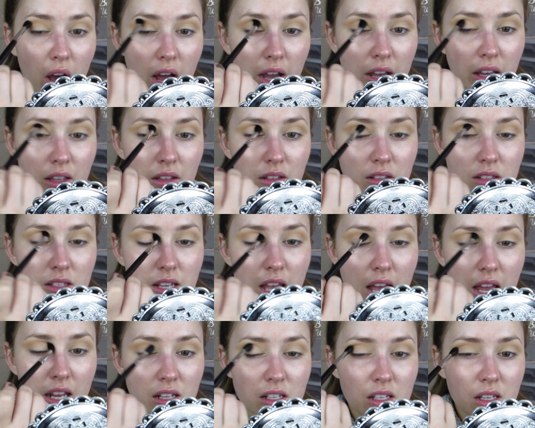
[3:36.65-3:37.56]
I
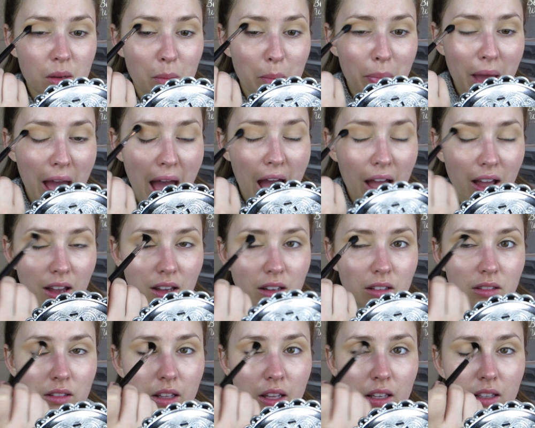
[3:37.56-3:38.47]
tend to
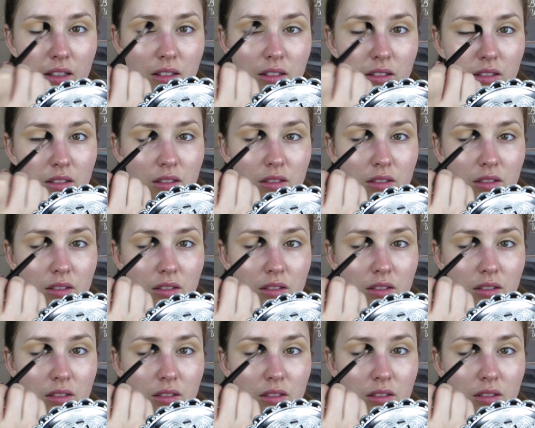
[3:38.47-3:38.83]
pack like